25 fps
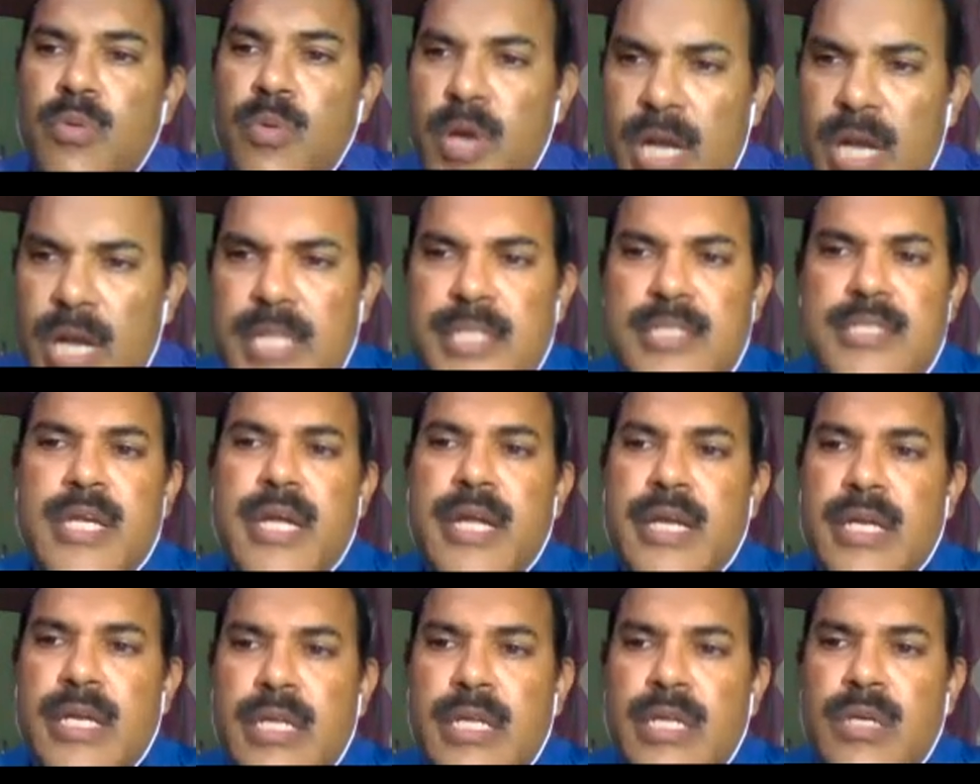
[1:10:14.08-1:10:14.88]
who will
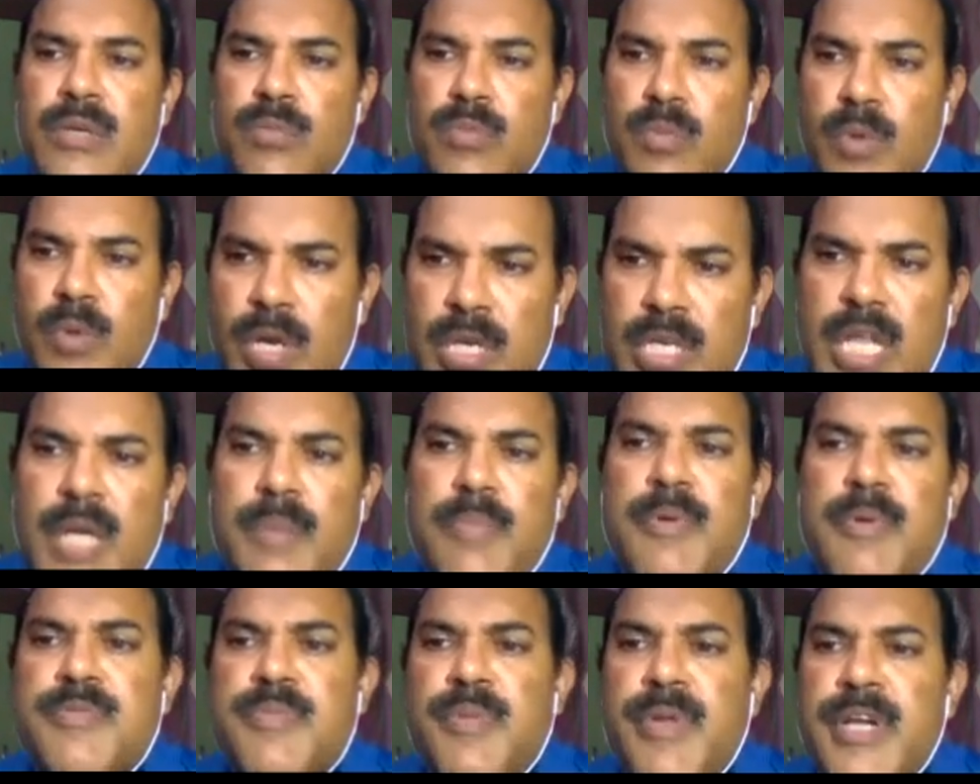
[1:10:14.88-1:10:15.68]
decide what
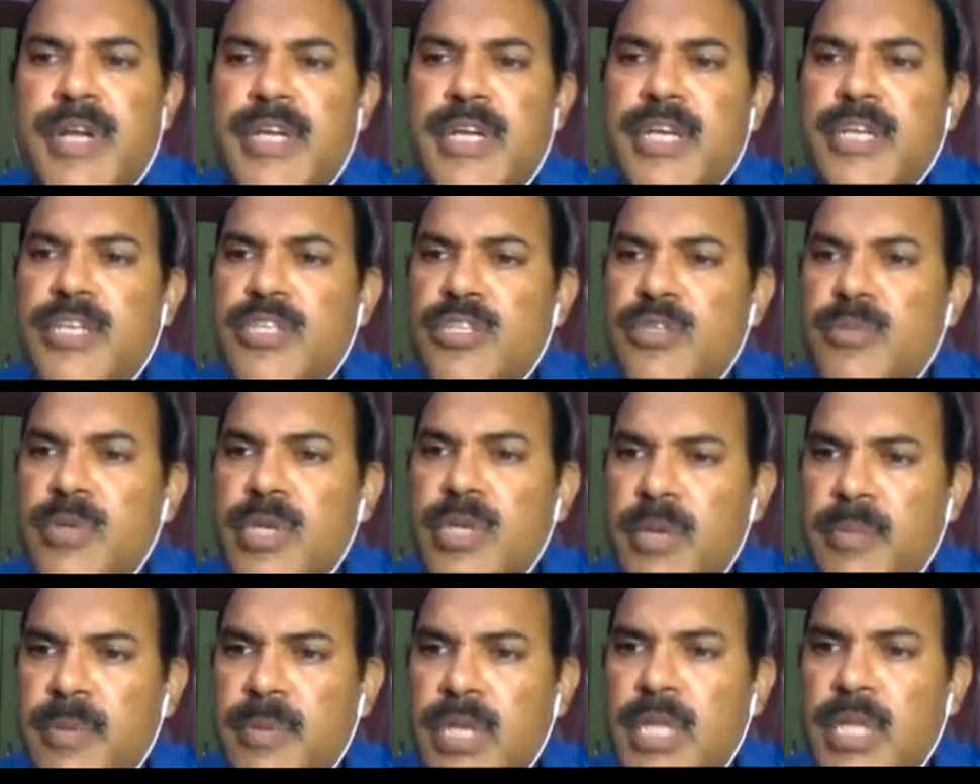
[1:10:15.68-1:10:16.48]
type of splint need to
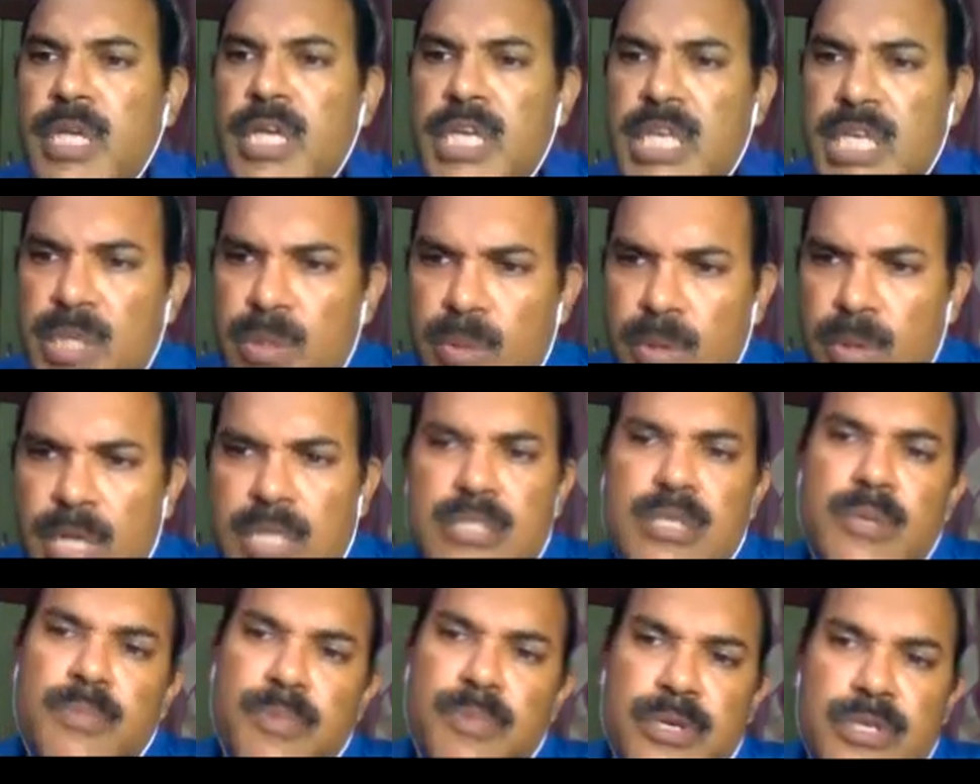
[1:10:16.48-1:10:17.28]
be given. You
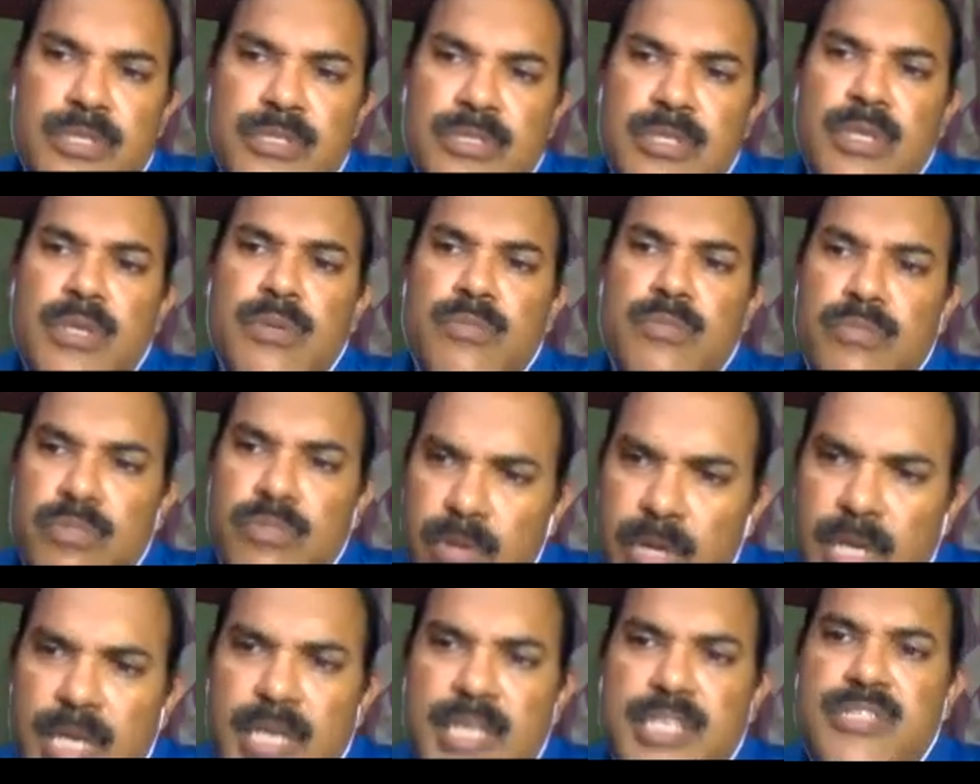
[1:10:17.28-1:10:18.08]
are the person
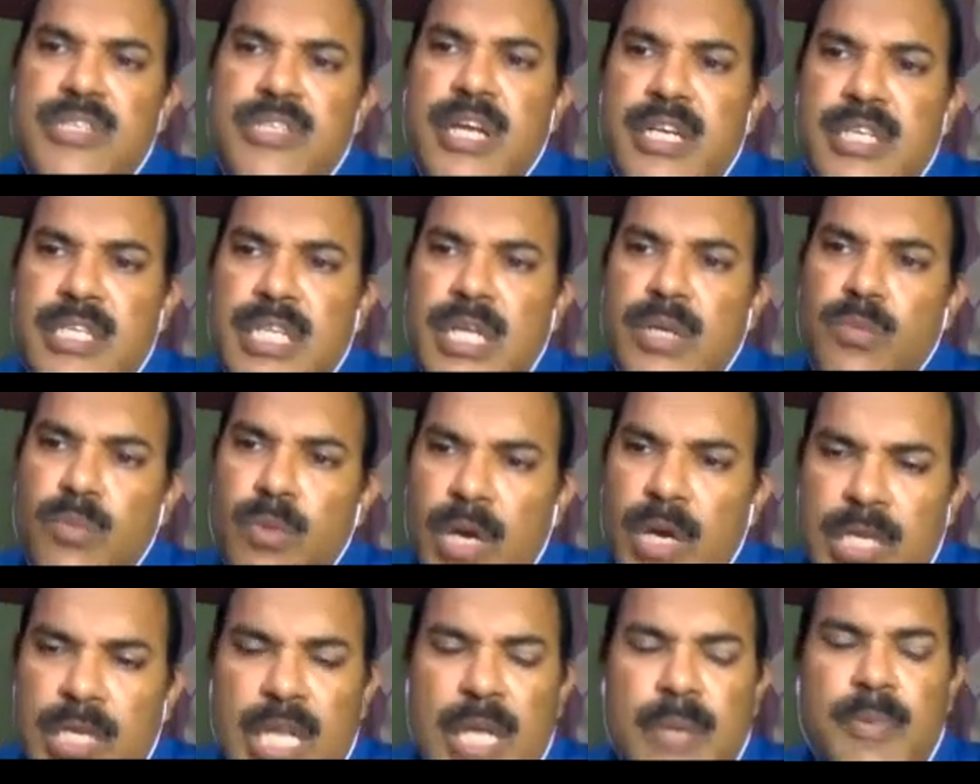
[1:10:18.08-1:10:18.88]
who will decide the,
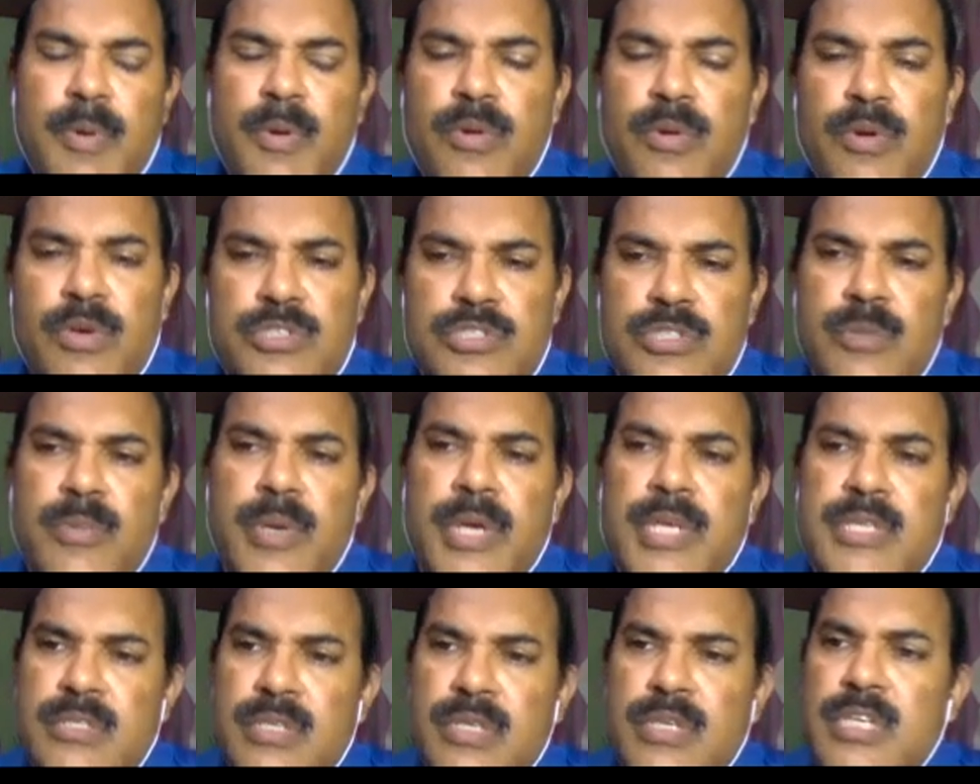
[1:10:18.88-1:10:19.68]
what type of
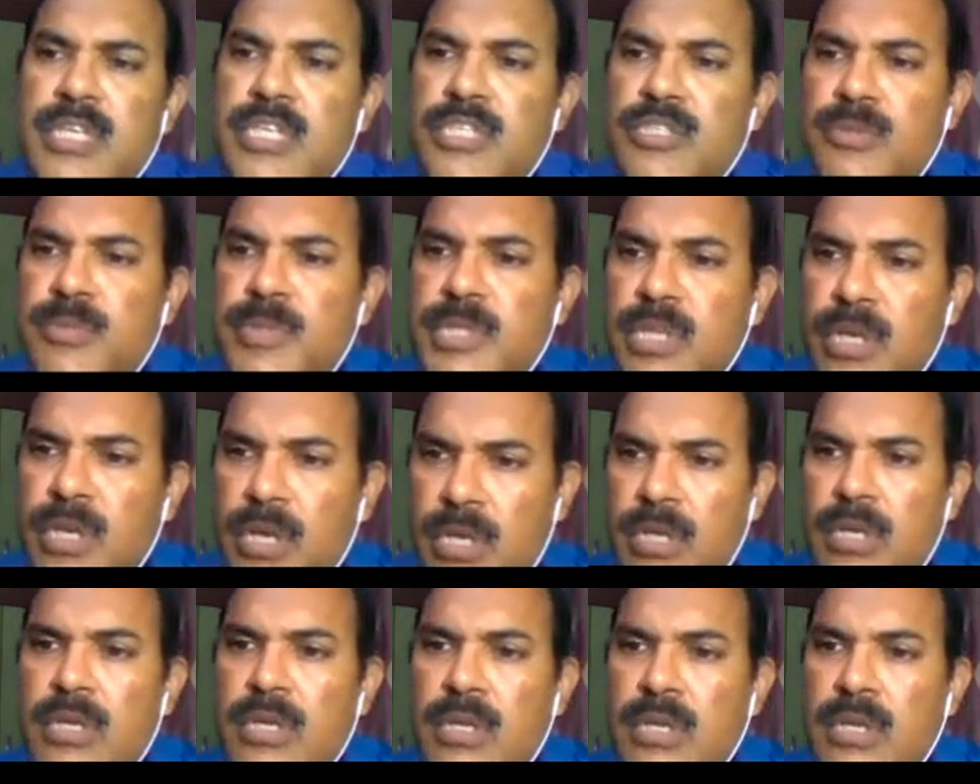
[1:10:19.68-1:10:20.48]
customization need to be
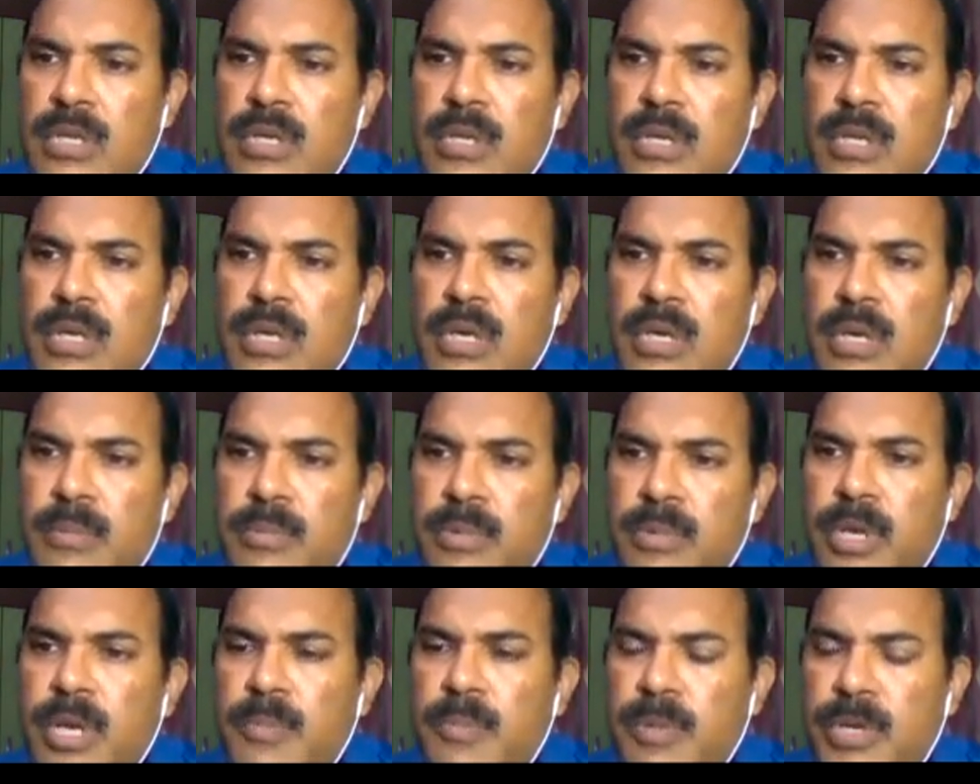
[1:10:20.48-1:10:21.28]
done
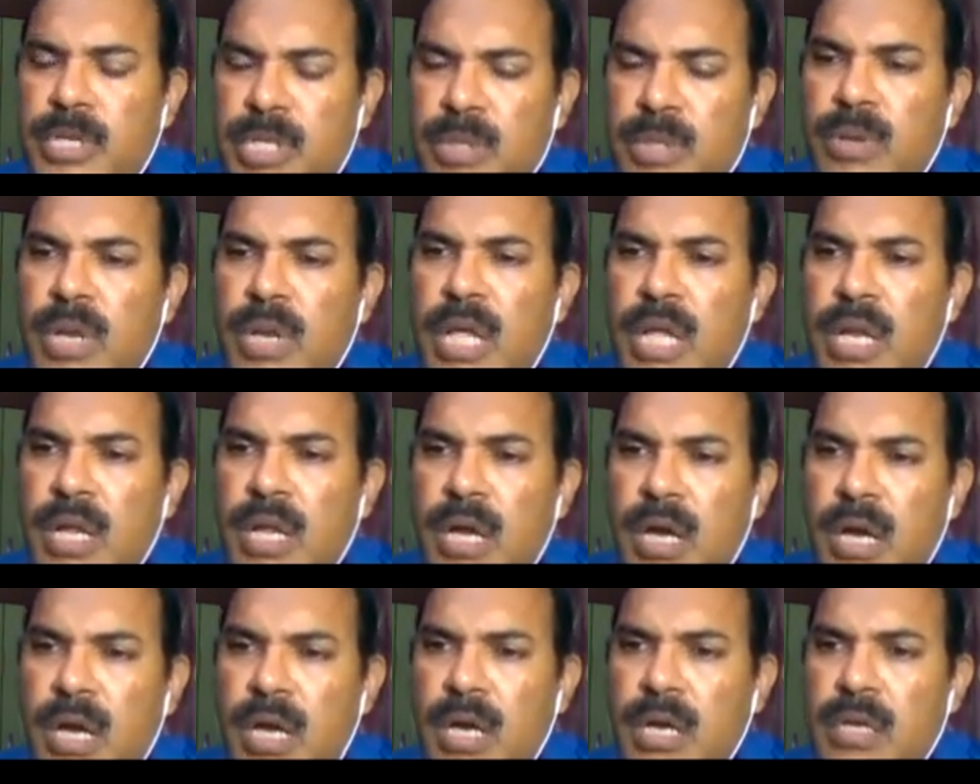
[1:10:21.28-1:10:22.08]
for a particular
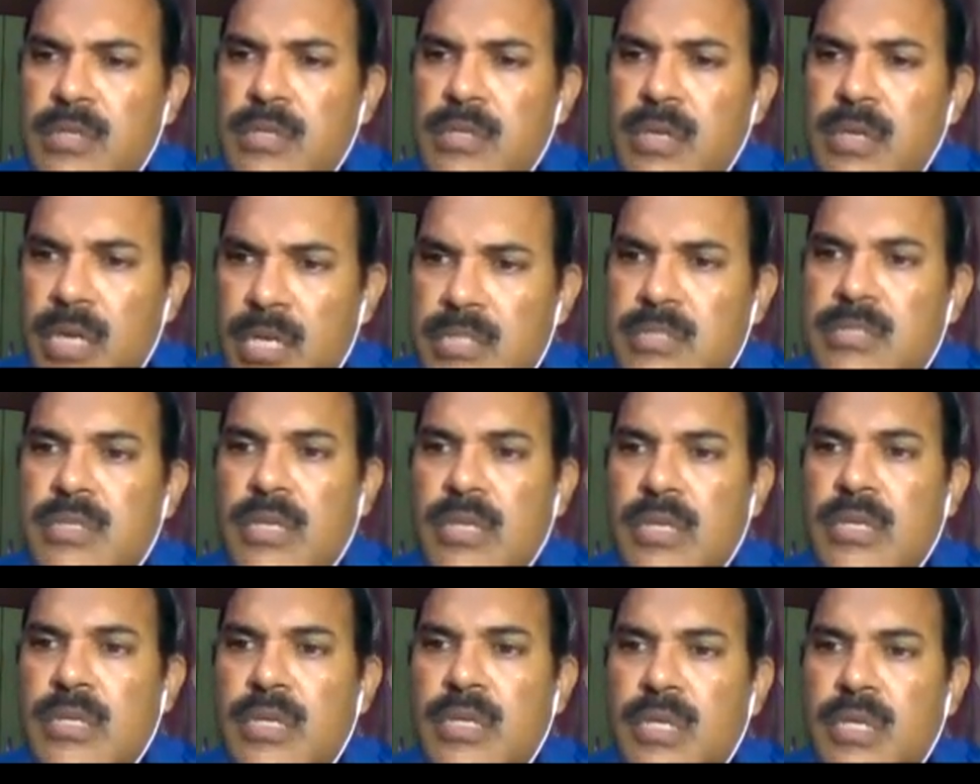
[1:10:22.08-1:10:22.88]
uh,
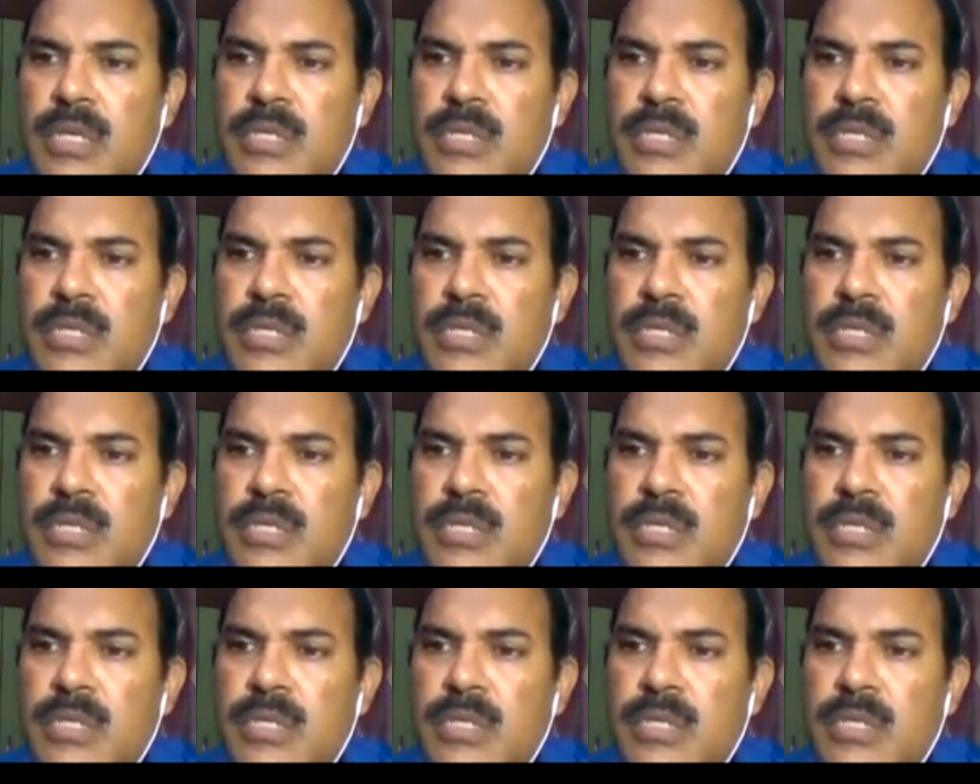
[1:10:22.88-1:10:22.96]
condition.